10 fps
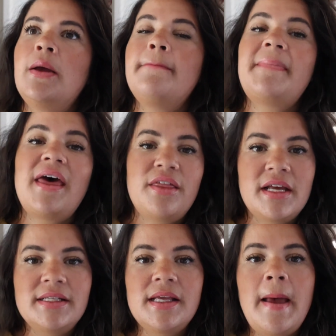
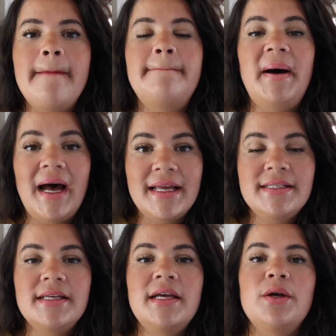methods,
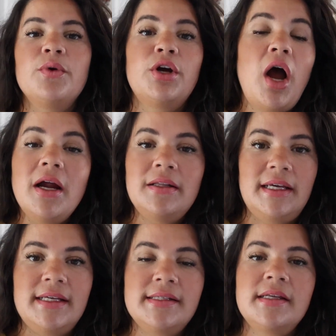but
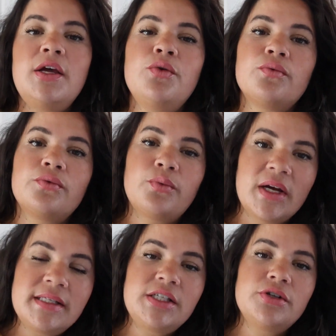regardless,
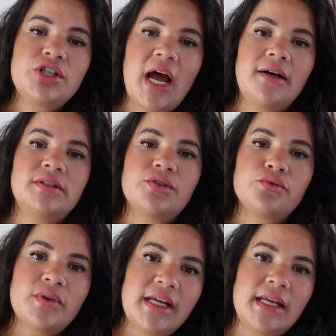once your child is
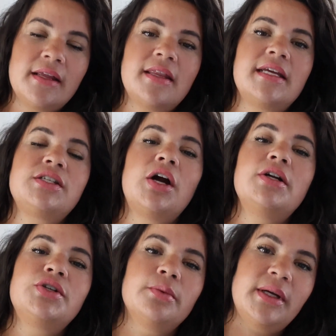reading, they
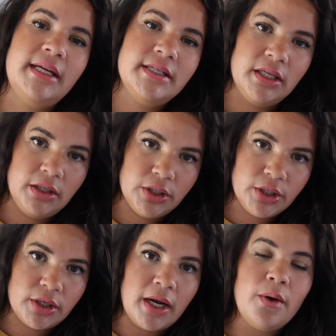start to read to
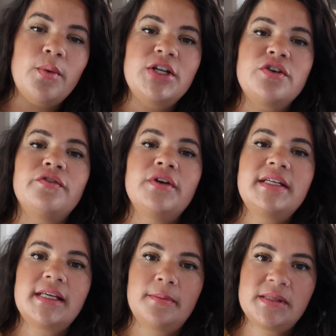learn, which
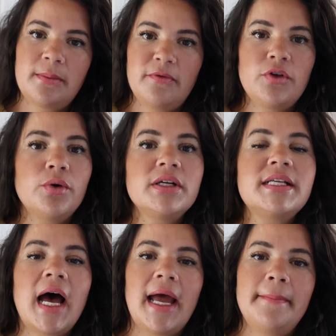frees up some of your
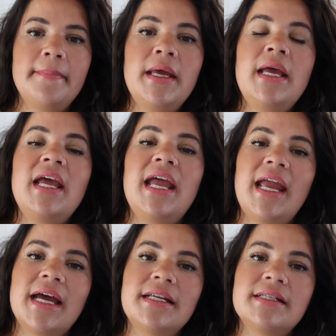time
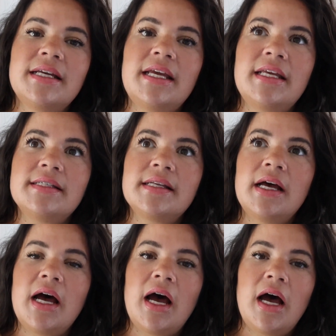and is
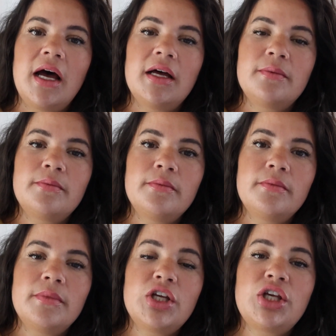uh,
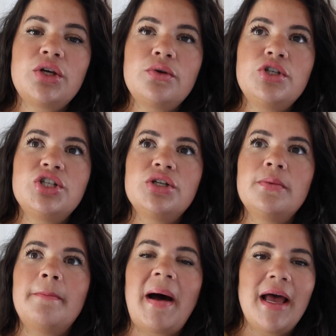huge
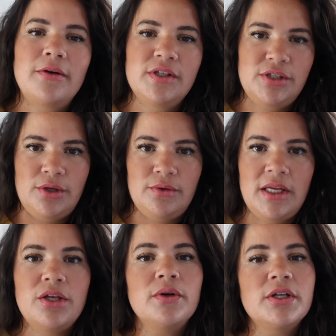milestone
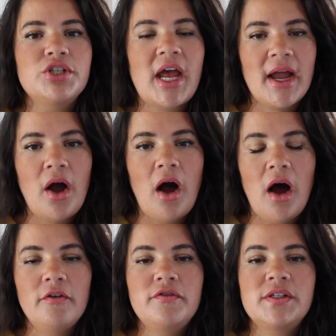that you can check
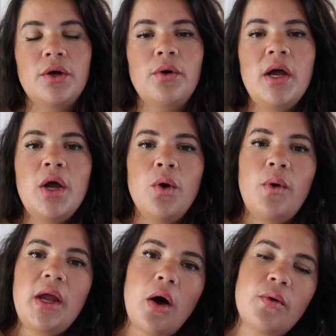off. So
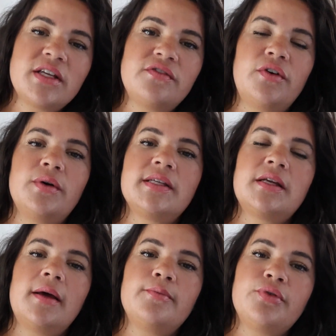we always focus
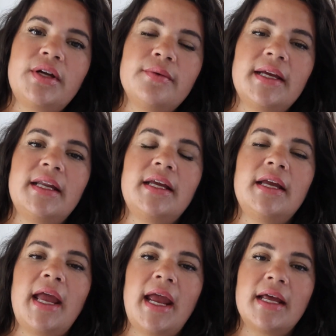on
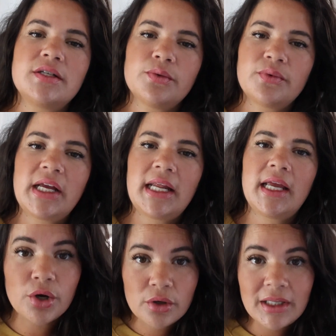pre-reading and
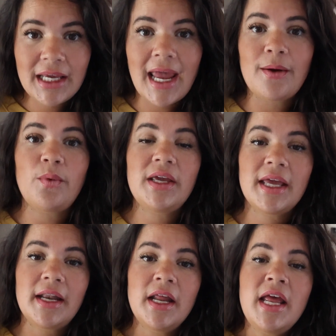reading early, and we
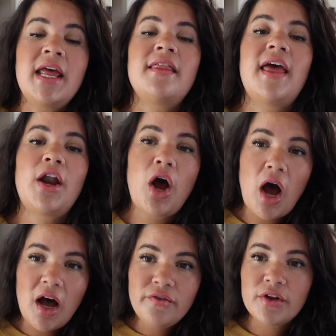can then
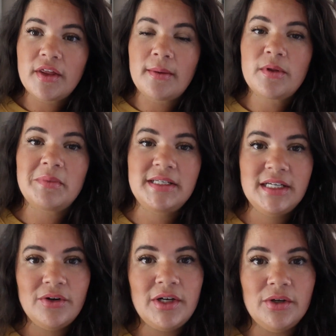offer them the
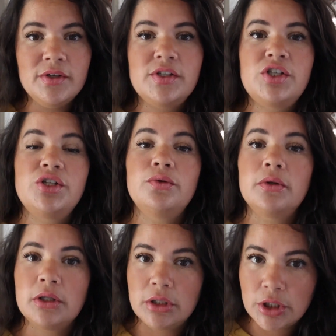materials to
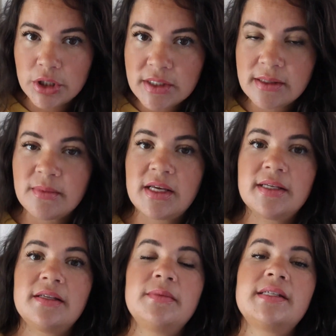learn some
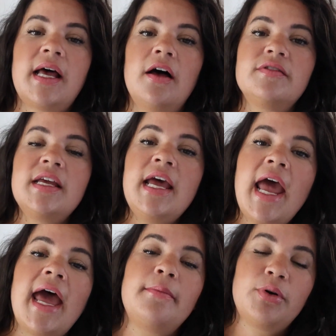things themselves
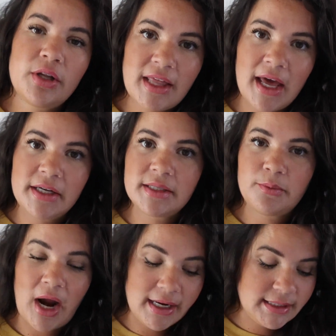and put that into
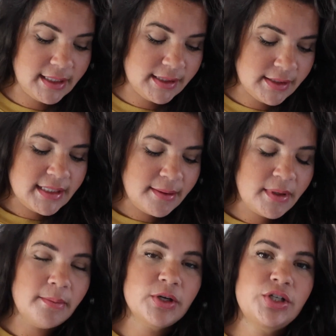practice. Tip
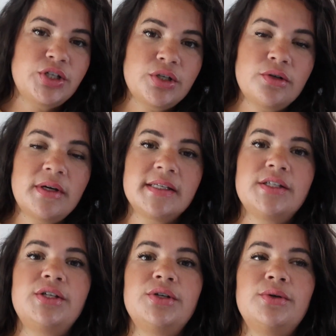number two is
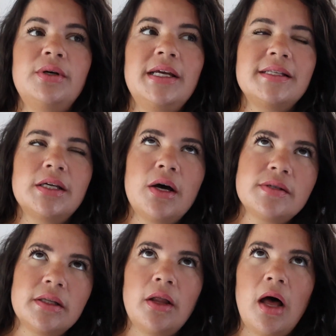to is
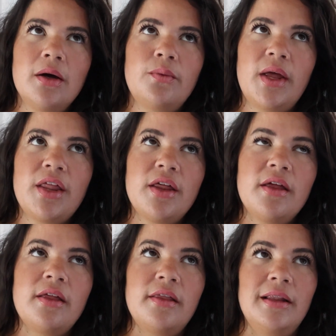goes along with
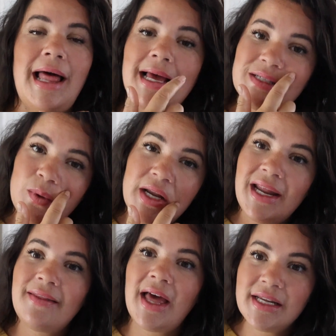the last one,
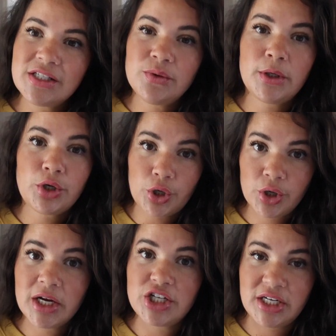and that is to
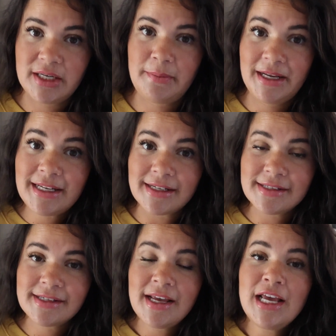encourage
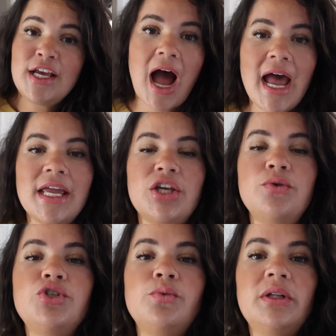independence. I
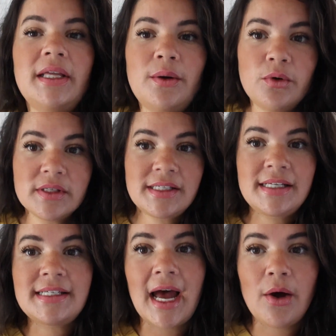usually will
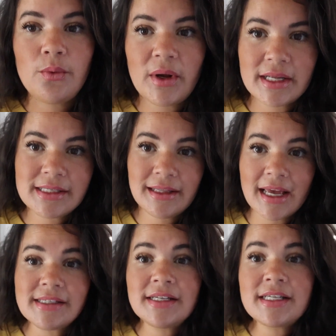sit down when it's
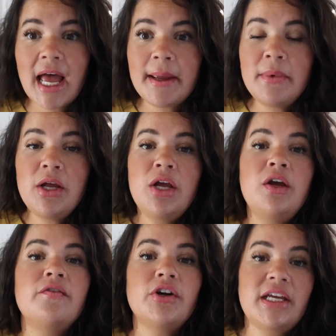lesson time
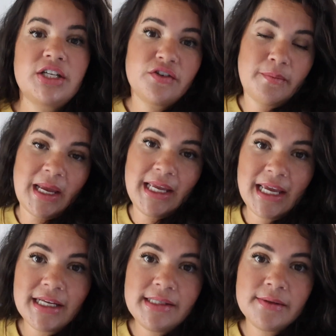for each of my
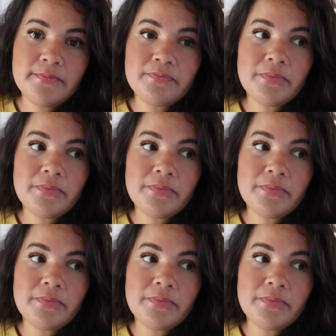kids,